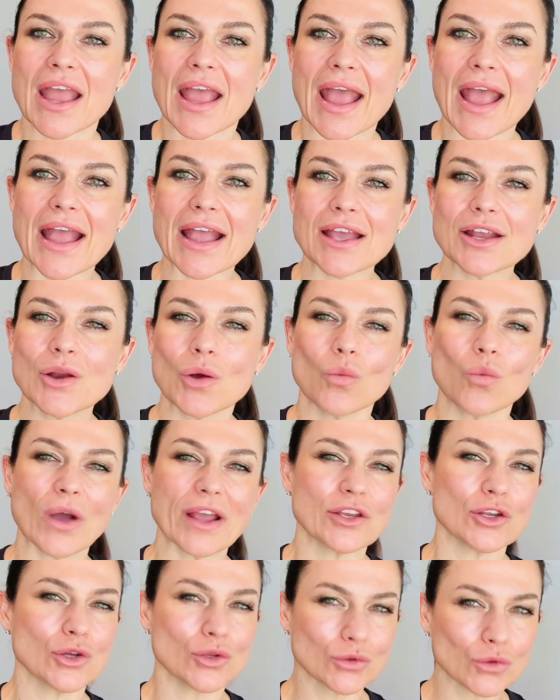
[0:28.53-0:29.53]
And
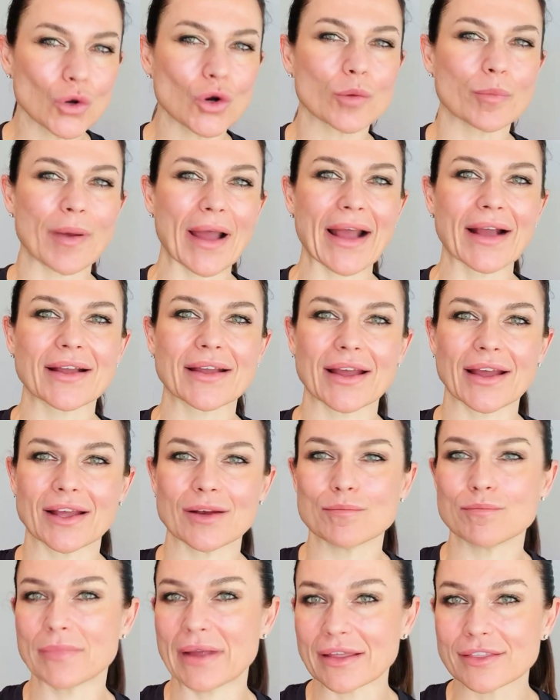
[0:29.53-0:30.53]
when you look back
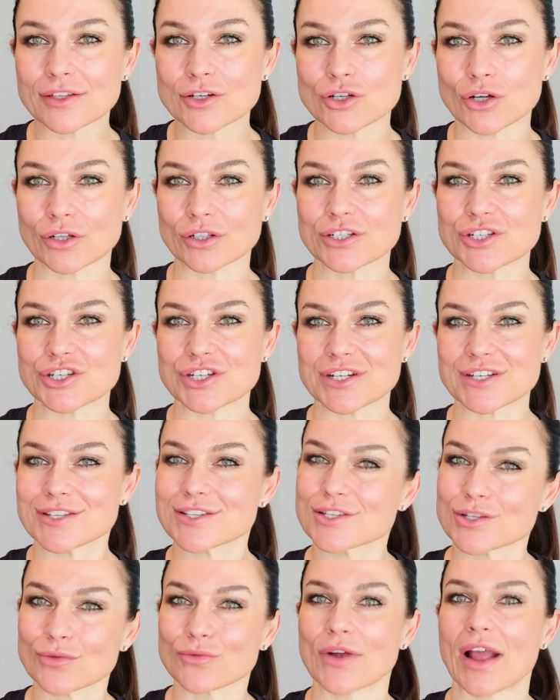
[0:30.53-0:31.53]
at methodologies
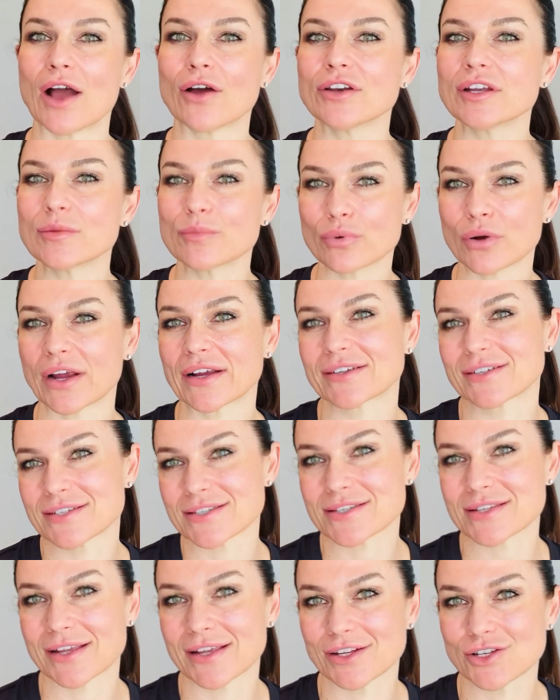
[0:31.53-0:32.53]
surrounding
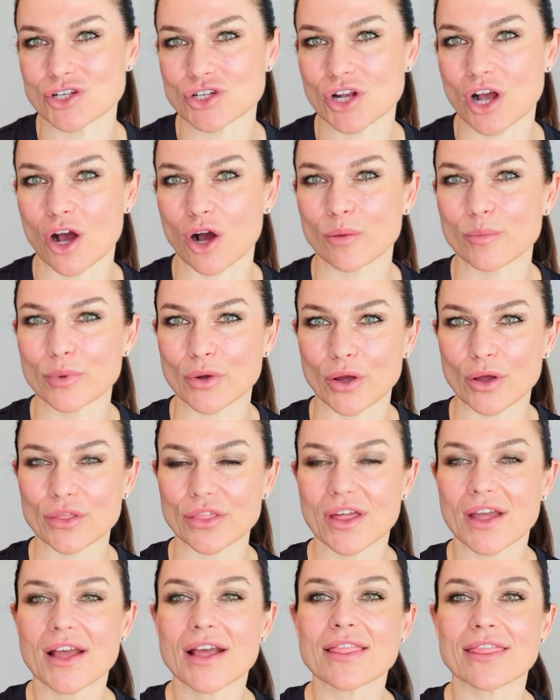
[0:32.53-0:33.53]
pregnancy and childbirth,
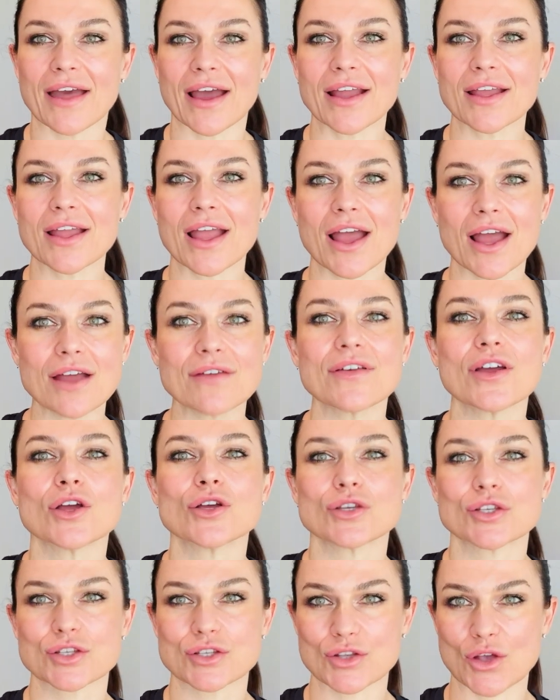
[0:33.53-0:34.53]
they have
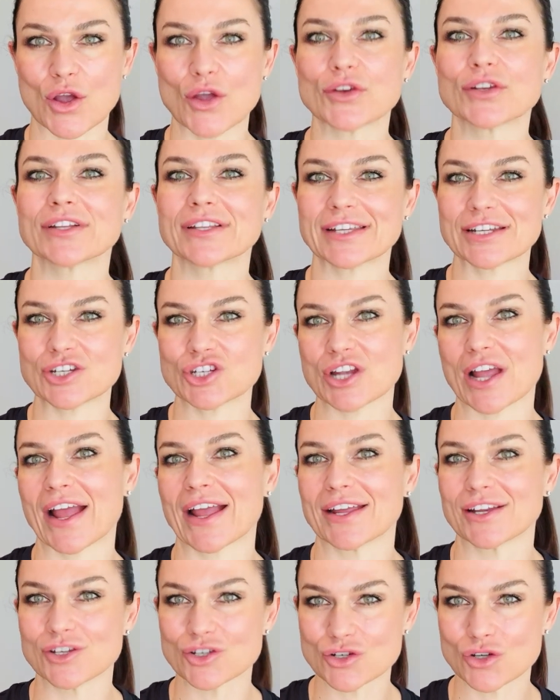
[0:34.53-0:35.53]
certainly
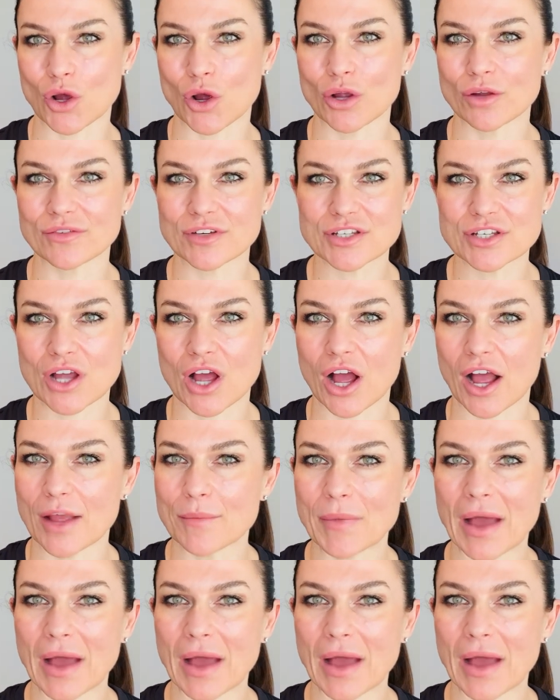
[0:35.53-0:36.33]
changed over time.